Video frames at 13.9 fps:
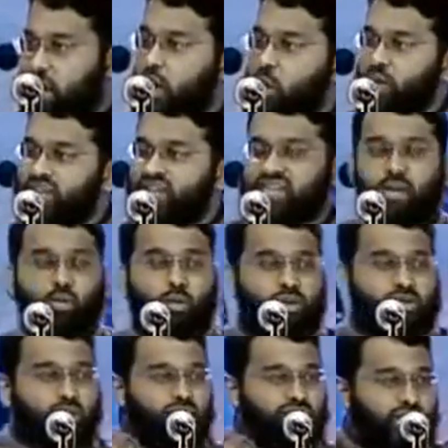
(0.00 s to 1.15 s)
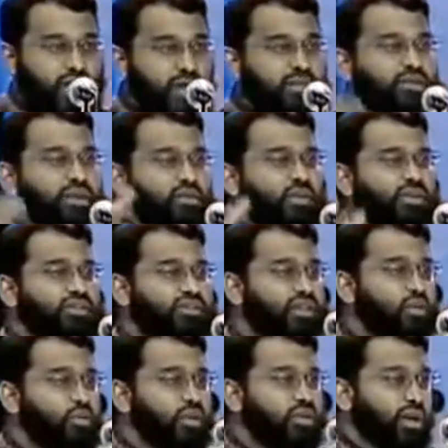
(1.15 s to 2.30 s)
We sin with our tongues and we sin
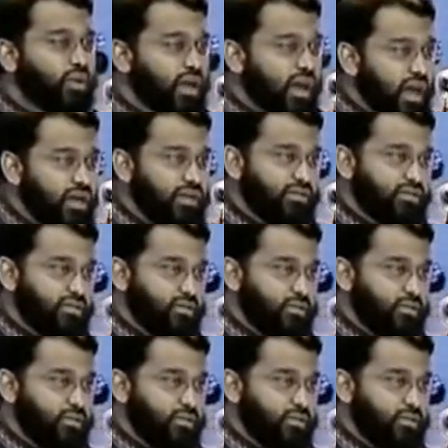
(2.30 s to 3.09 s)
with our eyes.